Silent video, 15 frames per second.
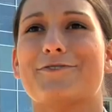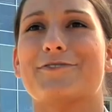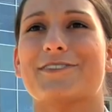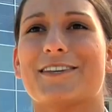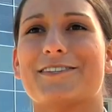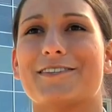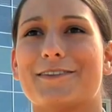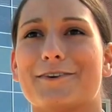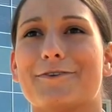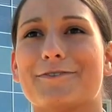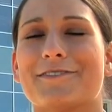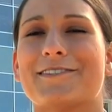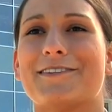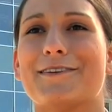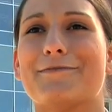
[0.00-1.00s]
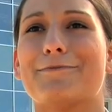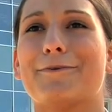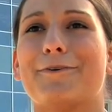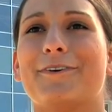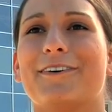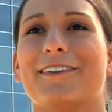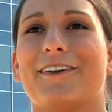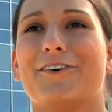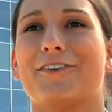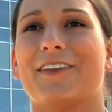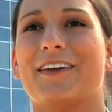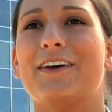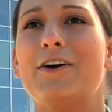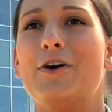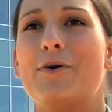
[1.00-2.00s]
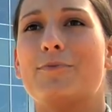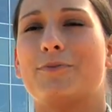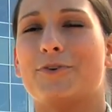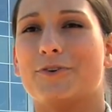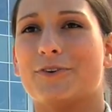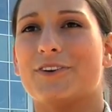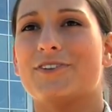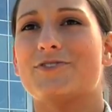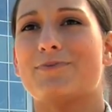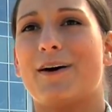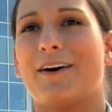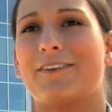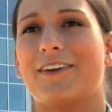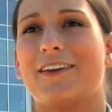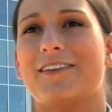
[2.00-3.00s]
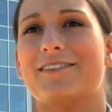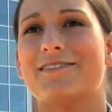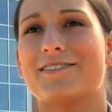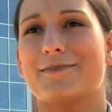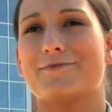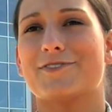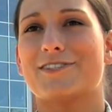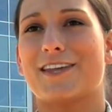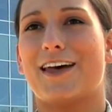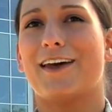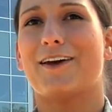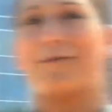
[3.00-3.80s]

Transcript: soon as I see the Gold Steeple and all the Blue Ridge Mountains, I'm just like,